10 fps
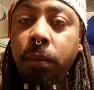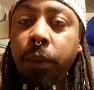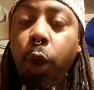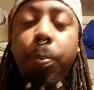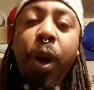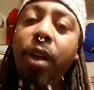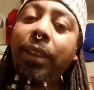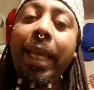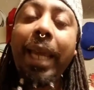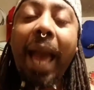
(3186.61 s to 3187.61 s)
Your parents
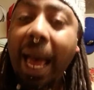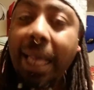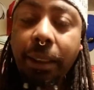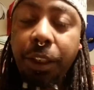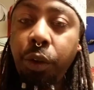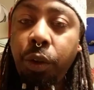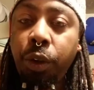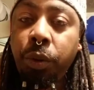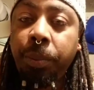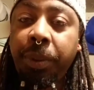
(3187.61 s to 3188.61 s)
ain't asking you to
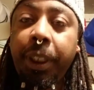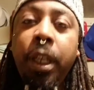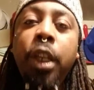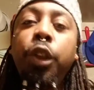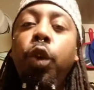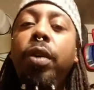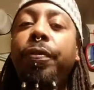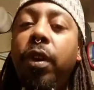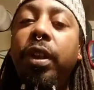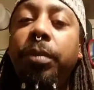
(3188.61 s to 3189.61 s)
do some shit. Do it
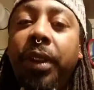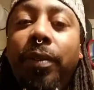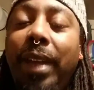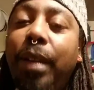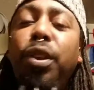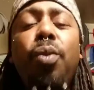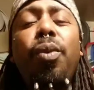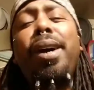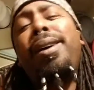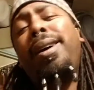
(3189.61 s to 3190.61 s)
for themselves. Like, you know what?